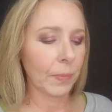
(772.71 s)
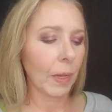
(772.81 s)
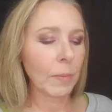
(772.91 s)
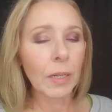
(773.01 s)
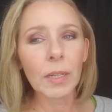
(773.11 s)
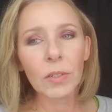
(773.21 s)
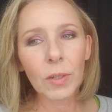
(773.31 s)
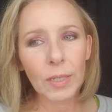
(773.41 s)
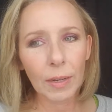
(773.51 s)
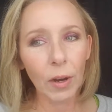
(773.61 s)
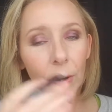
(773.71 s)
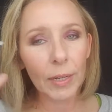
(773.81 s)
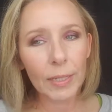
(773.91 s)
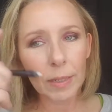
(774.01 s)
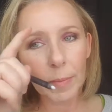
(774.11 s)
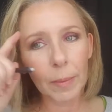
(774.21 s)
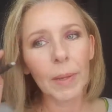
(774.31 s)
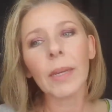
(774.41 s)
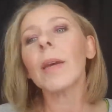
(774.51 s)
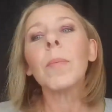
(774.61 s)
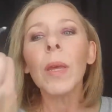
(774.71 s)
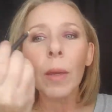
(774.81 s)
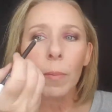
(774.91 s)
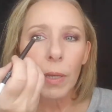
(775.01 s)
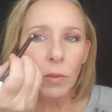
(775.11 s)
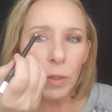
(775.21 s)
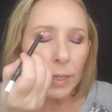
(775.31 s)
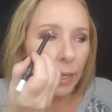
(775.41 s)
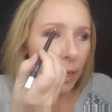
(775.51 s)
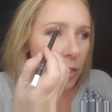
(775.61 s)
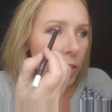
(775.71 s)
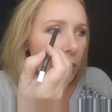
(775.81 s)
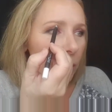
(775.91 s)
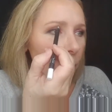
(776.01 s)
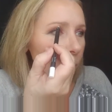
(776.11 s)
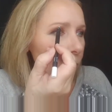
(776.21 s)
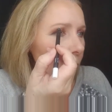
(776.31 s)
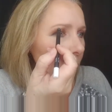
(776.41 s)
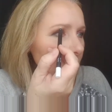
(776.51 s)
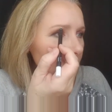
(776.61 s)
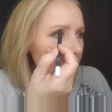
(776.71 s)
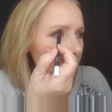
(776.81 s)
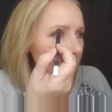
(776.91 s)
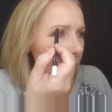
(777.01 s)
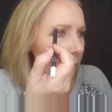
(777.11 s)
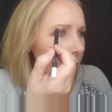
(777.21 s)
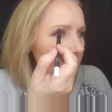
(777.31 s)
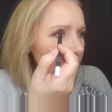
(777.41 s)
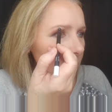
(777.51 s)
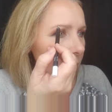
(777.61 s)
I'm not gonna do it because I already did my makeup, but you can actually go right under